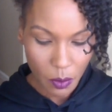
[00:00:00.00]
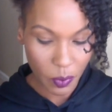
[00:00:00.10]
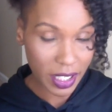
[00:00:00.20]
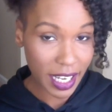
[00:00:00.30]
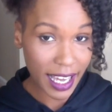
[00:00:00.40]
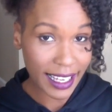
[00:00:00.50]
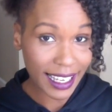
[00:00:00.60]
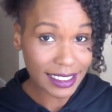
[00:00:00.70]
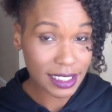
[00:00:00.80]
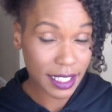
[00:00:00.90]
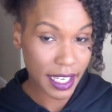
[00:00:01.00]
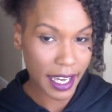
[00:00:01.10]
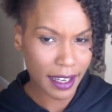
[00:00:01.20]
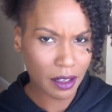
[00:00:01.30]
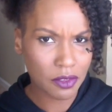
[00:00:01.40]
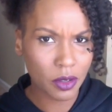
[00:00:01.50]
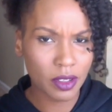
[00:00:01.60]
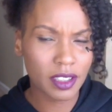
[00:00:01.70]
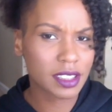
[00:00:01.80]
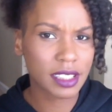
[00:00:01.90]
when I got to that, of
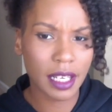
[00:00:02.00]
course,